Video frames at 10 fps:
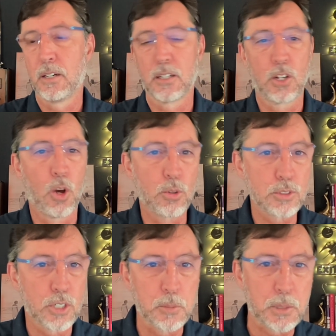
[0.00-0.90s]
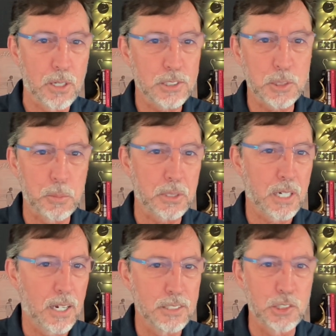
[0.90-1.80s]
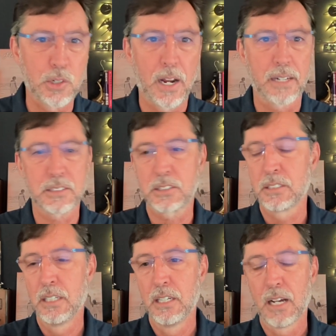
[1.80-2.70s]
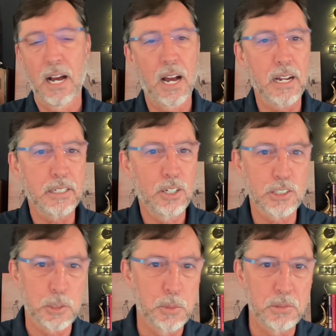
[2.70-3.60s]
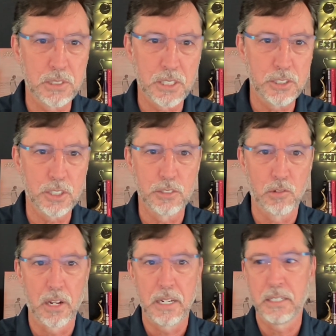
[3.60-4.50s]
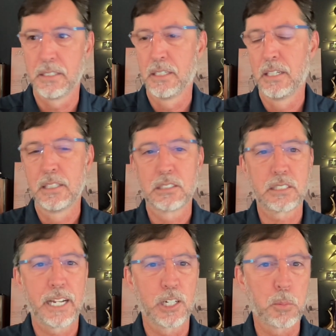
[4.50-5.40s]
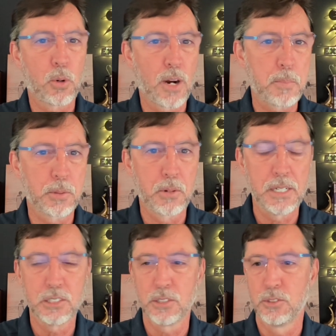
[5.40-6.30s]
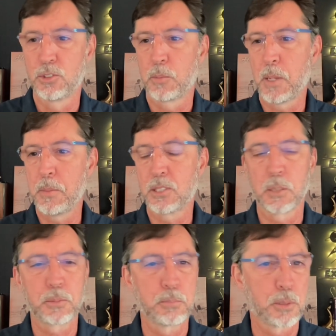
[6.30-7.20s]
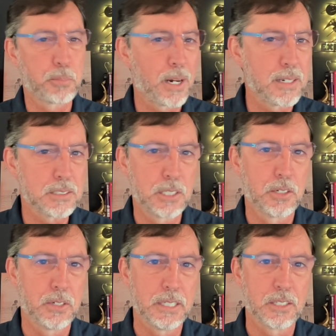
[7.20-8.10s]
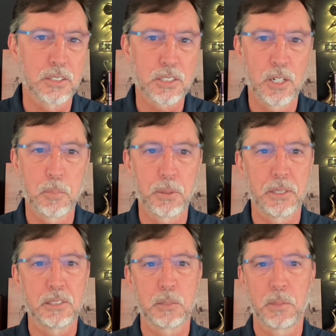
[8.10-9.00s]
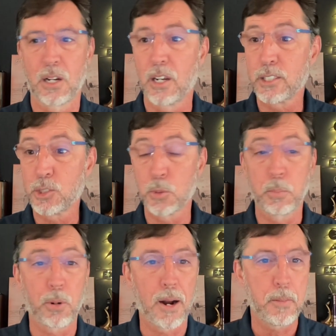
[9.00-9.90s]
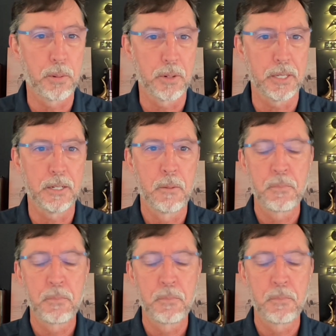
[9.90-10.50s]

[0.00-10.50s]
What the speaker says: long-term customer contracts, high customer retention rate, scalable operations, or maybe something proprietary in the company, some intellectual property,